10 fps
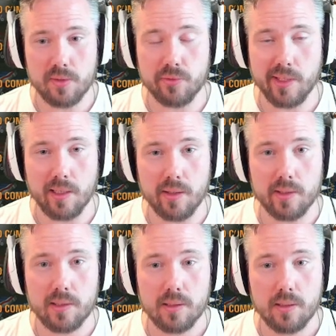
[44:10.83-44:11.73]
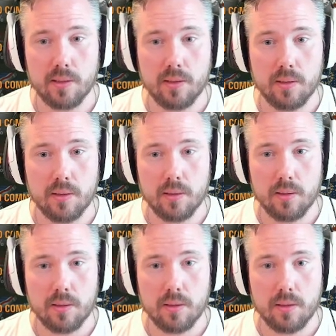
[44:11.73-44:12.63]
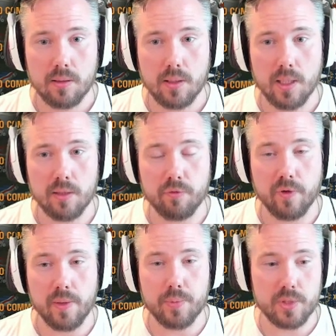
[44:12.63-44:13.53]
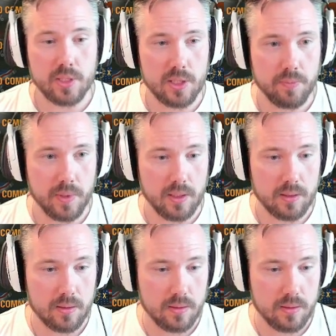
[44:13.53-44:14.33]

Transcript: reload, and 5% speed.